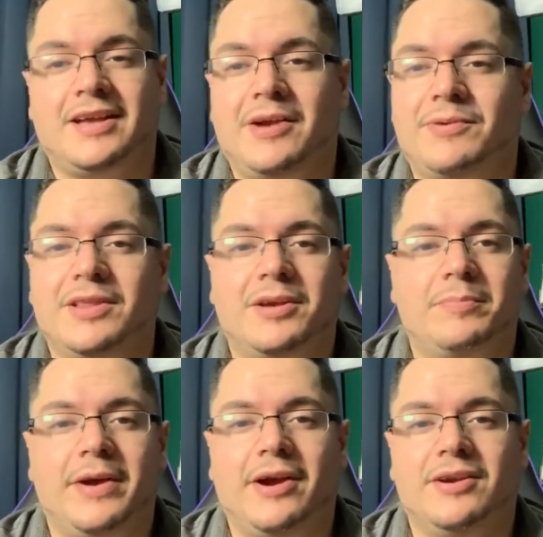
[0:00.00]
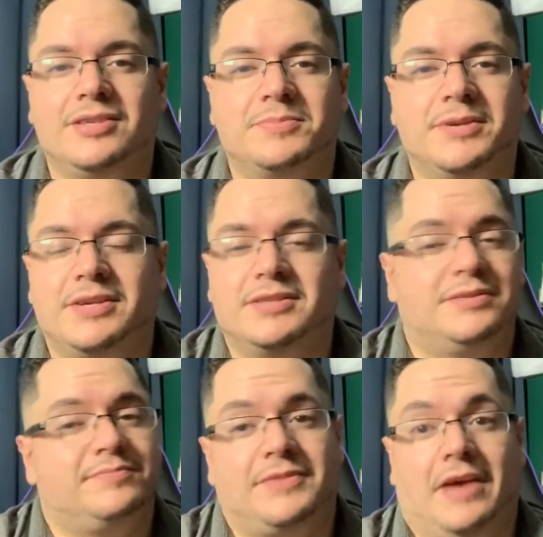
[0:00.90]
I can't really compare it just
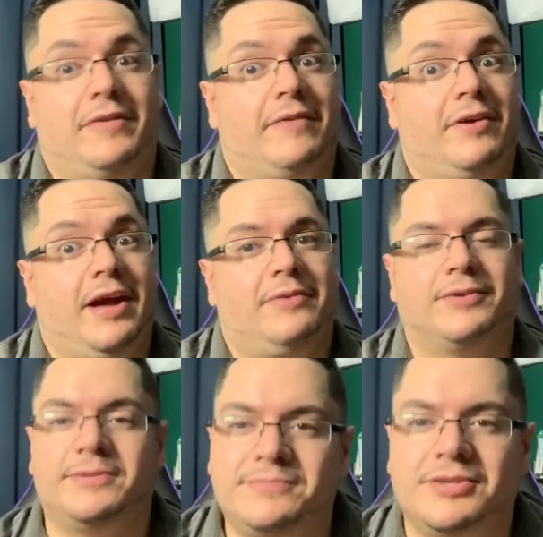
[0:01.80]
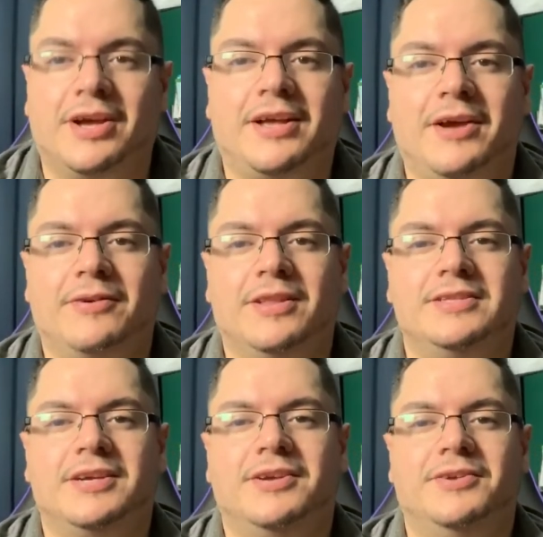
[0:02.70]
because I've never had one, so I can't really
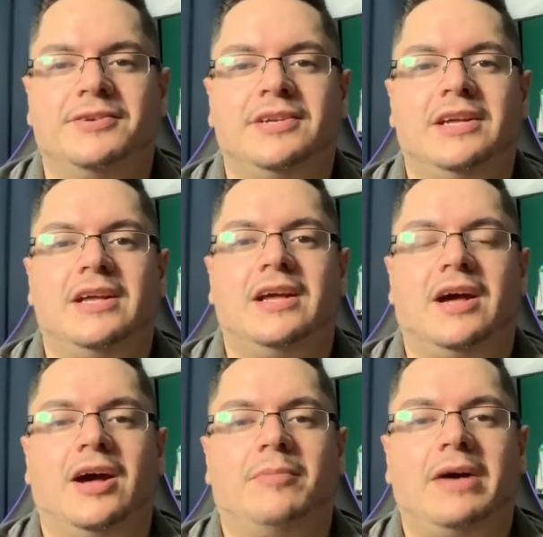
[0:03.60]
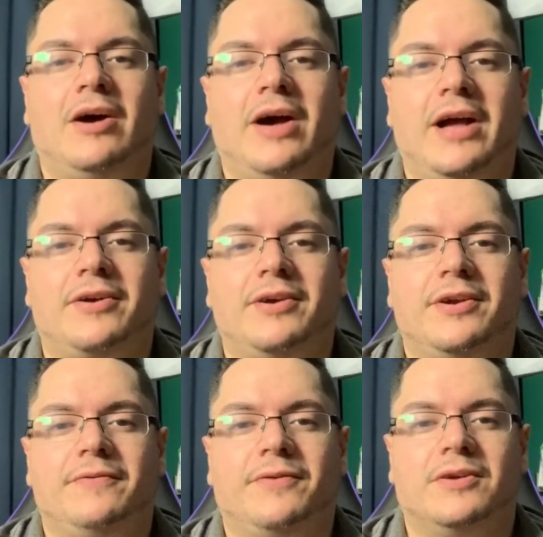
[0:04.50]
tell you how accurate
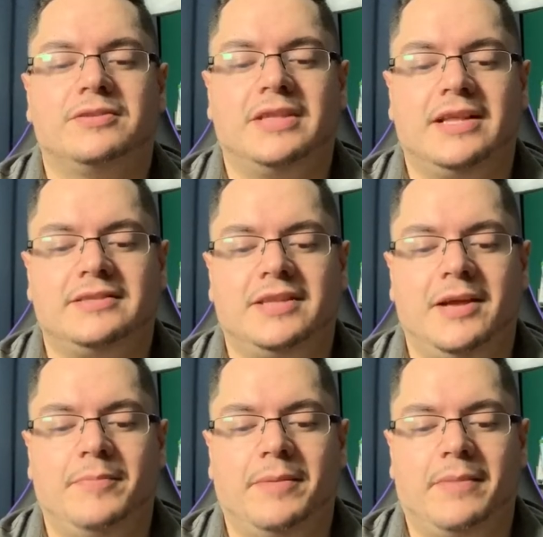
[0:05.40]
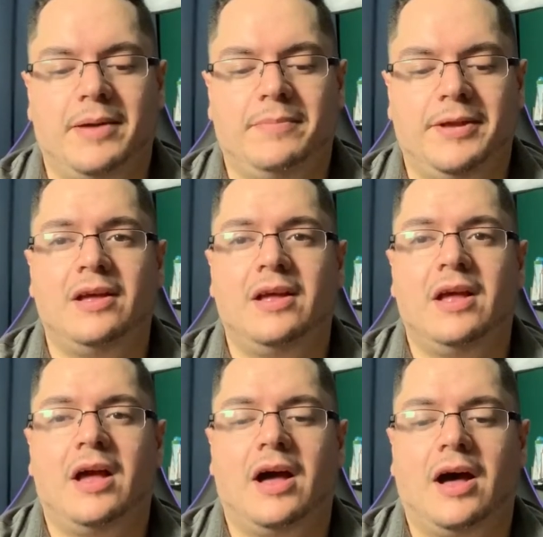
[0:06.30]
or false that statement might be.
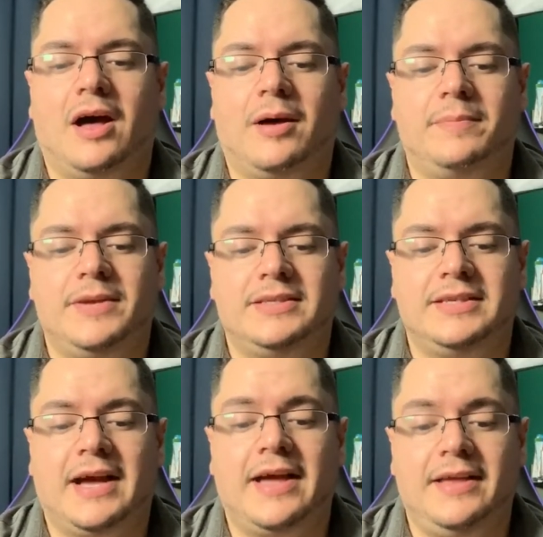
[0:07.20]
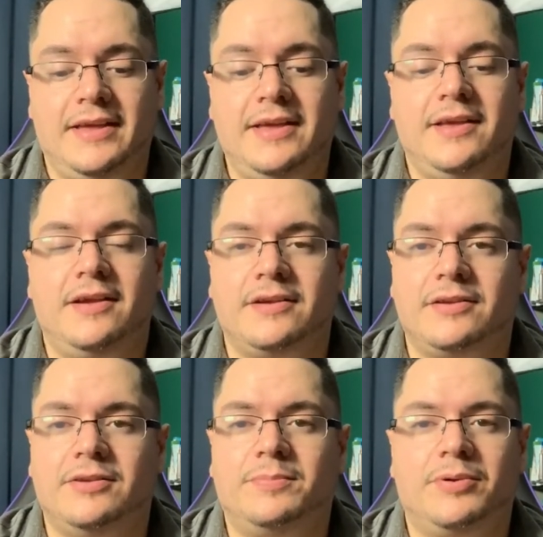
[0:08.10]
PCIe,
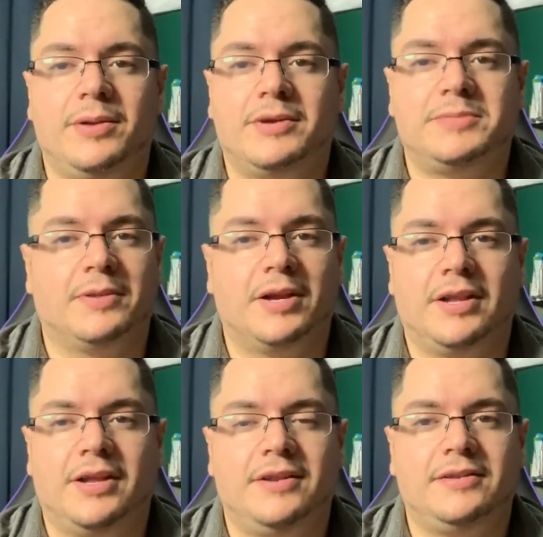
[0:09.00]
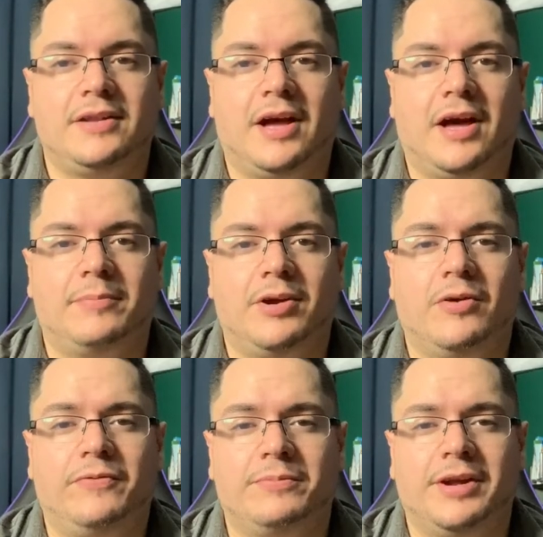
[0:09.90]
you pretty much plug it in,
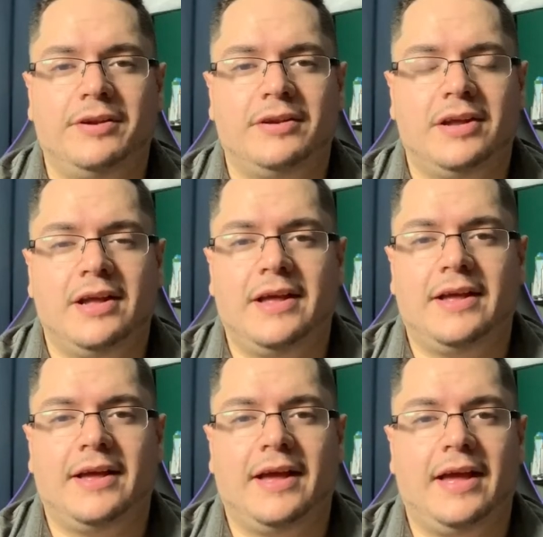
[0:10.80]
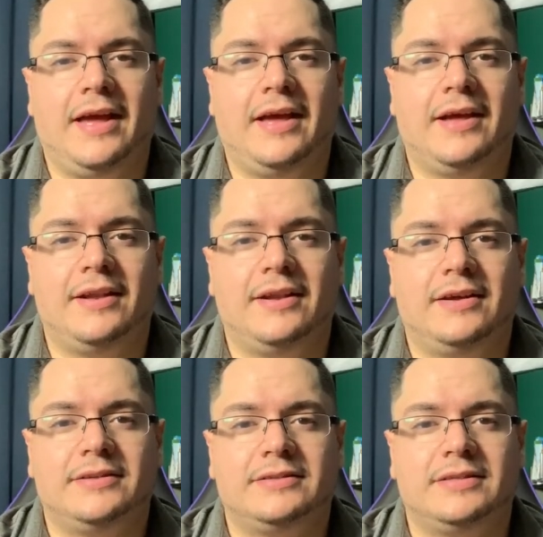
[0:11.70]
go from there, and
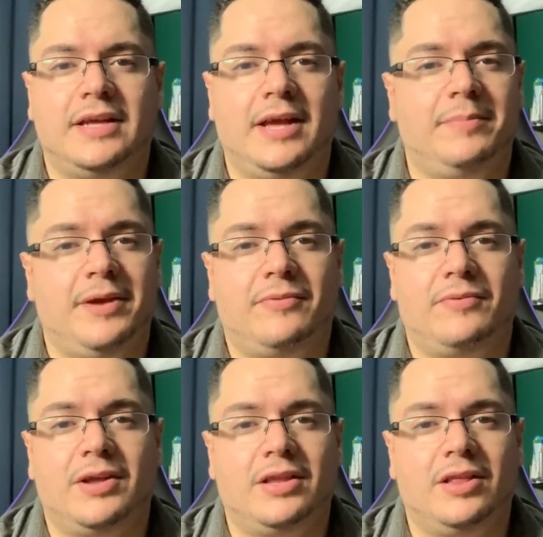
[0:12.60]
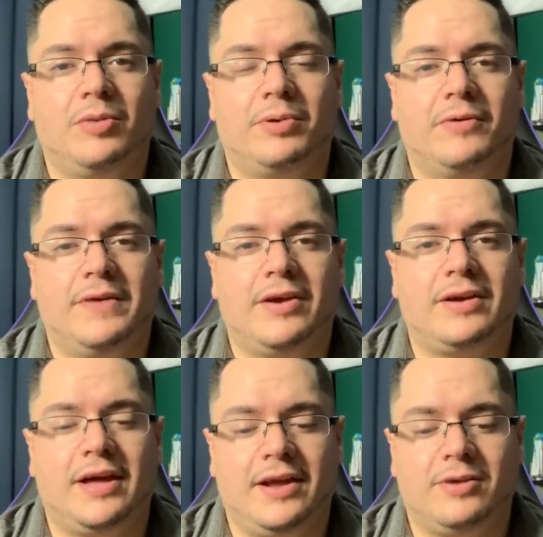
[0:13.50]
it being really low profile
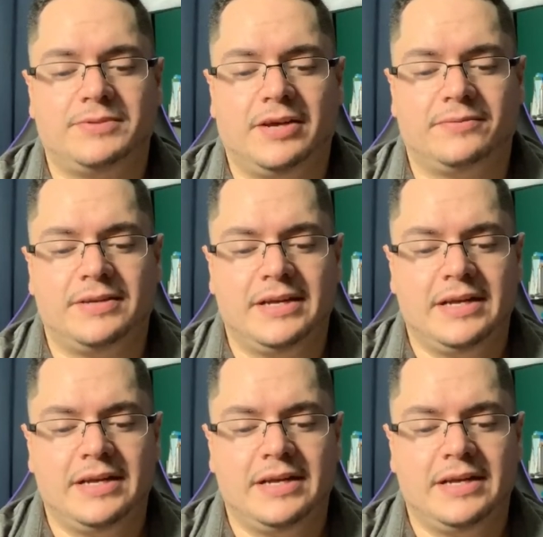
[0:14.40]
kind of helps out.